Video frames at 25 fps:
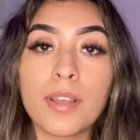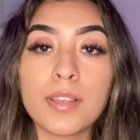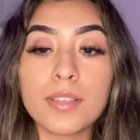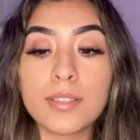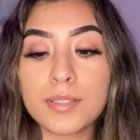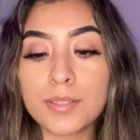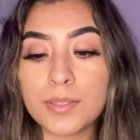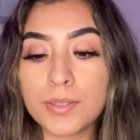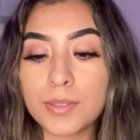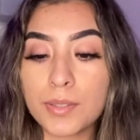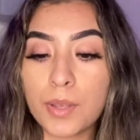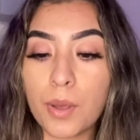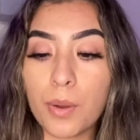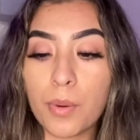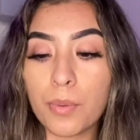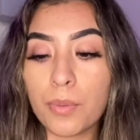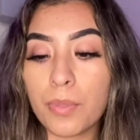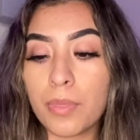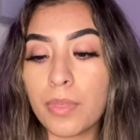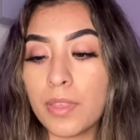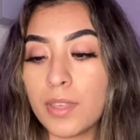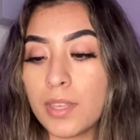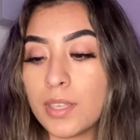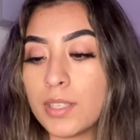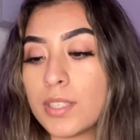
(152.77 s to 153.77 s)
So
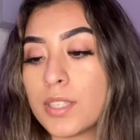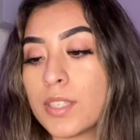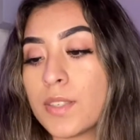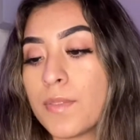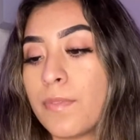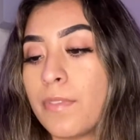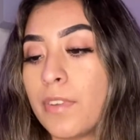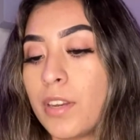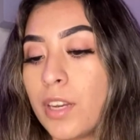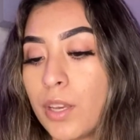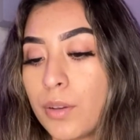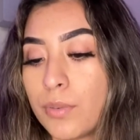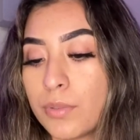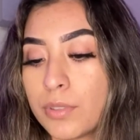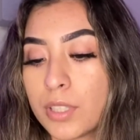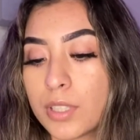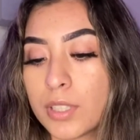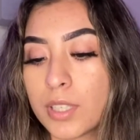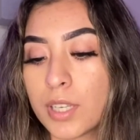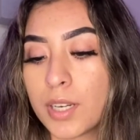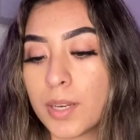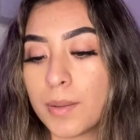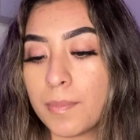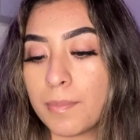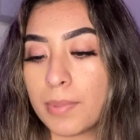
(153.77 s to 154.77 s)
this video is just
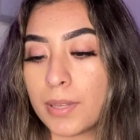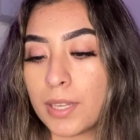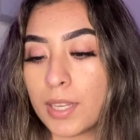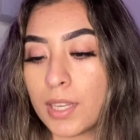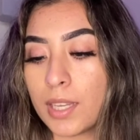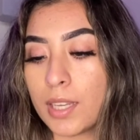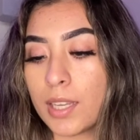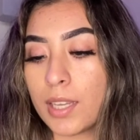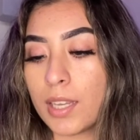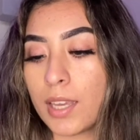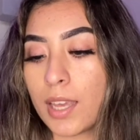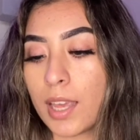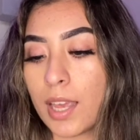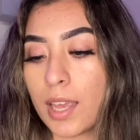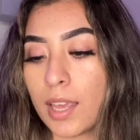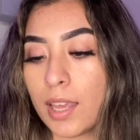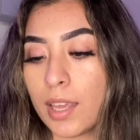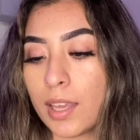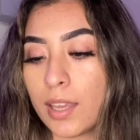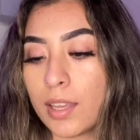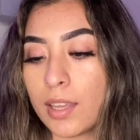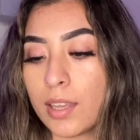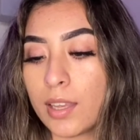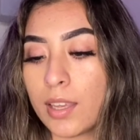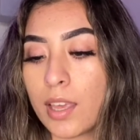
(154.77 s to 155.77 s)
going to be
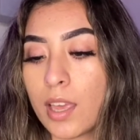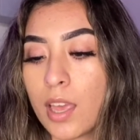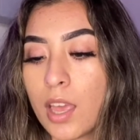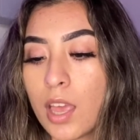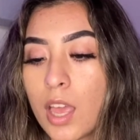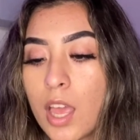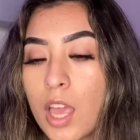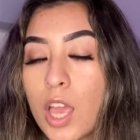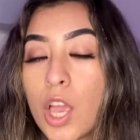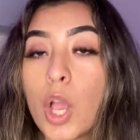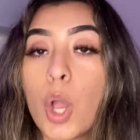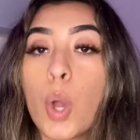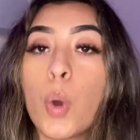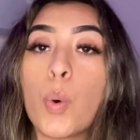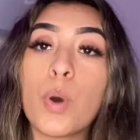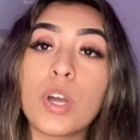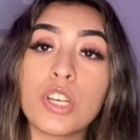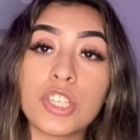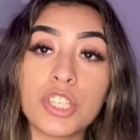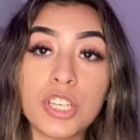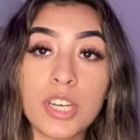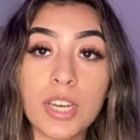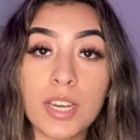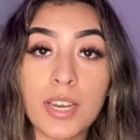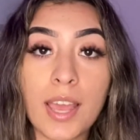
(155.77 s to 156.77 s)
a
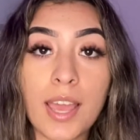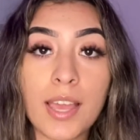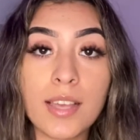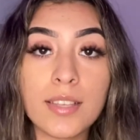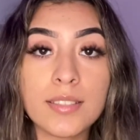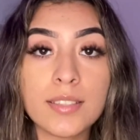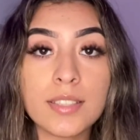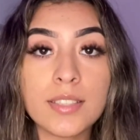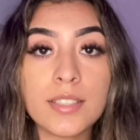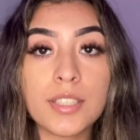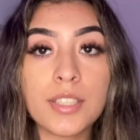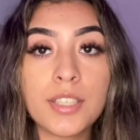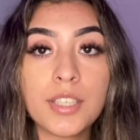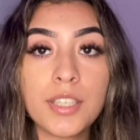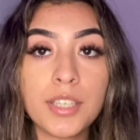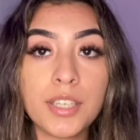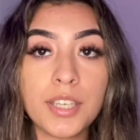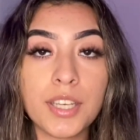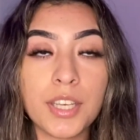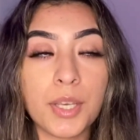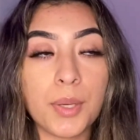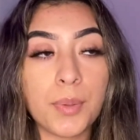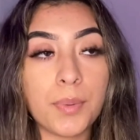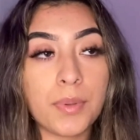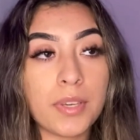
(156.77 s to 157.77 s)
question and answer,
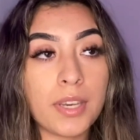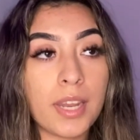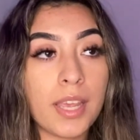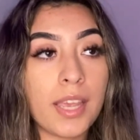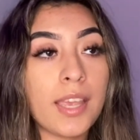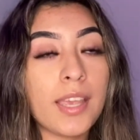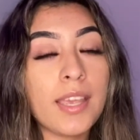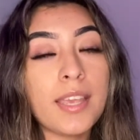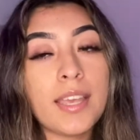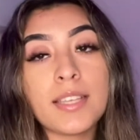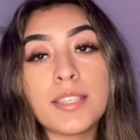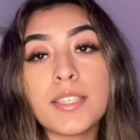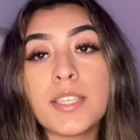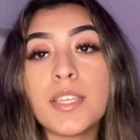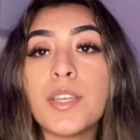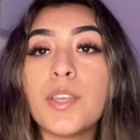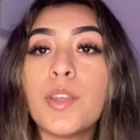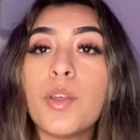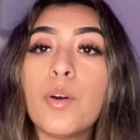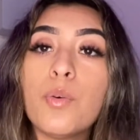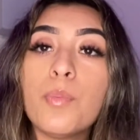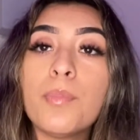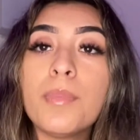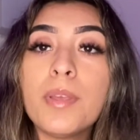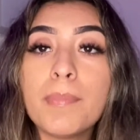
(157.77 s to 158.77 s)
Q&A, get to
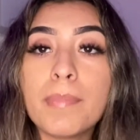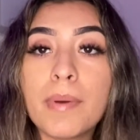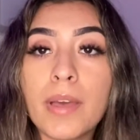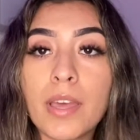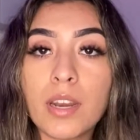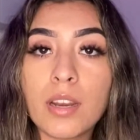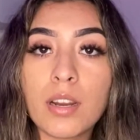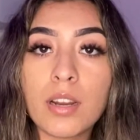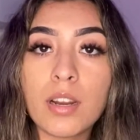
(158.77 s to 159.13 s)
know me better.